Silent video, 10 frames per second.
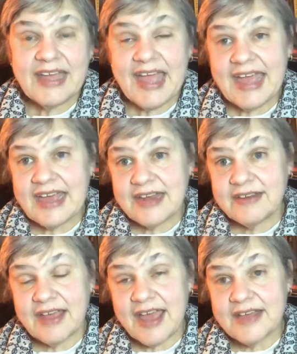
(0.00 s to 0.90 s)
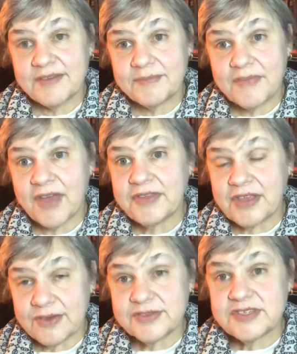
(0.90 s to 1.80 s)
and on the
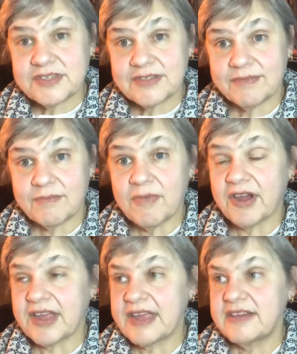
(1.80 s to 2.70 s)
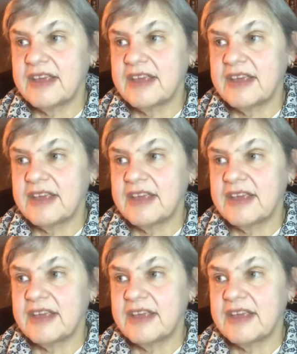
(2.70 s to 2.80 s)
used market.